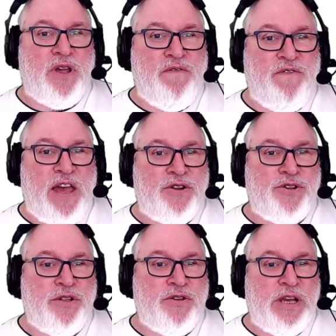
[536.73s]
the
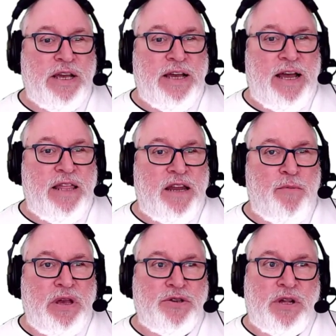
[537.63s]
conversions, and then
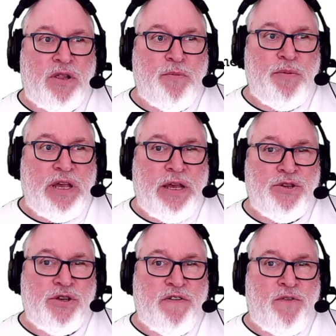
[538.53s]
it makes it a little bit
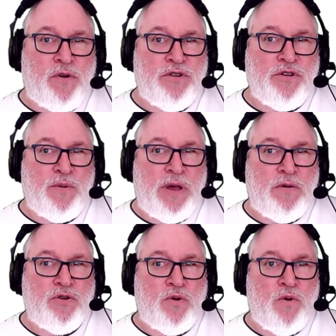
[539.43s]
easier for us as
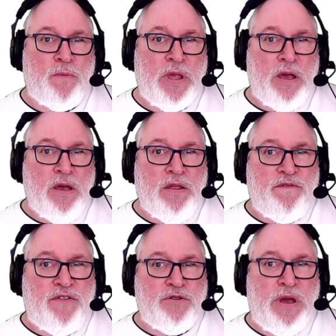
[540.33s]
well. So
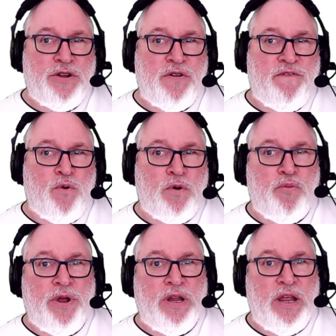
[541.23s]
first measuring at
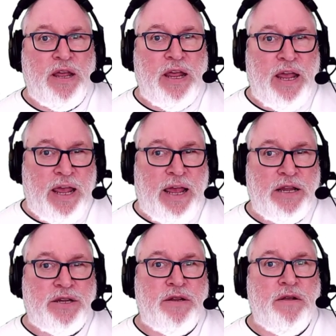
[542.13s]

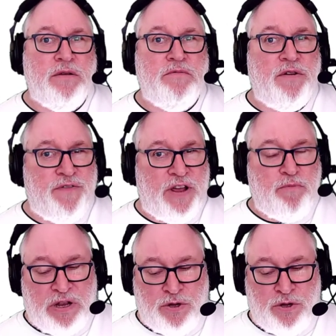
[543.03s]
4.8, you divide by